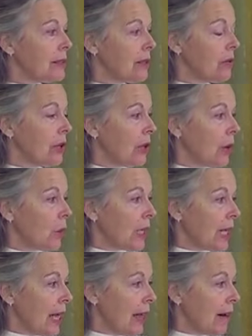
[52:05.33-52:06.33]
So,
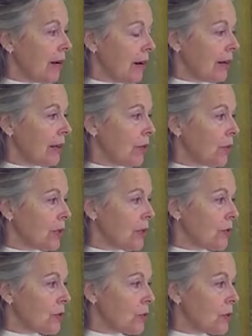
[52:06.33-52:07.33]
we can't argue with
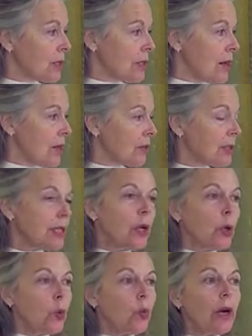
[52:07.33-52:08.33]
those results.
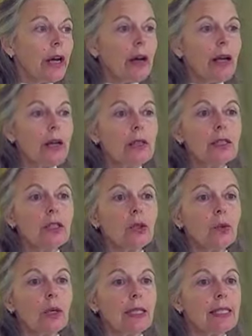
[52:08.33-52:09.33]
Where else
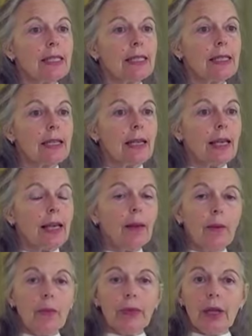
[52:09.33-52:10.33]
do we see
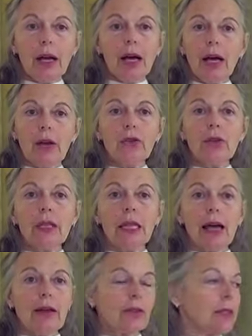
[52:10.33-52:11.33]

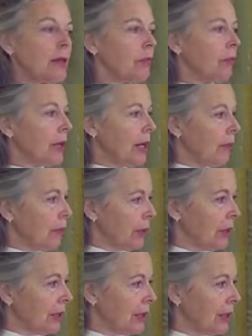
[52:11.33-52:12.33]
100,000
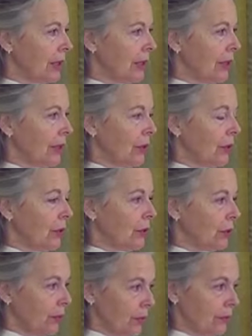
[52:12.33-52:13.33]
people
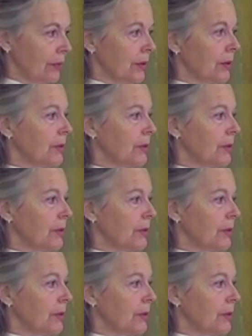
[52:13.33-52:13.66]
who...